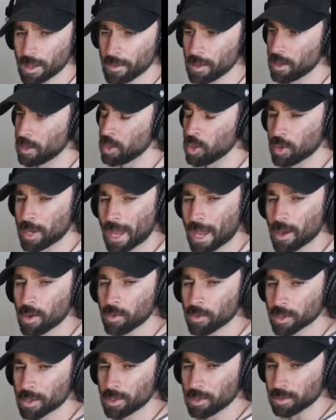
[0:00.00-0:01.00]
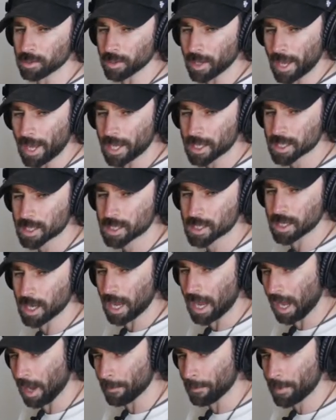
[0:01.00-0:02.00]
you get a little less
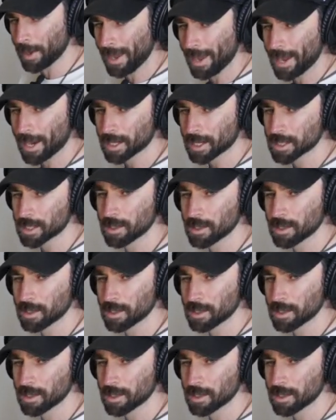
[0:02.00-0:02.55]
impact.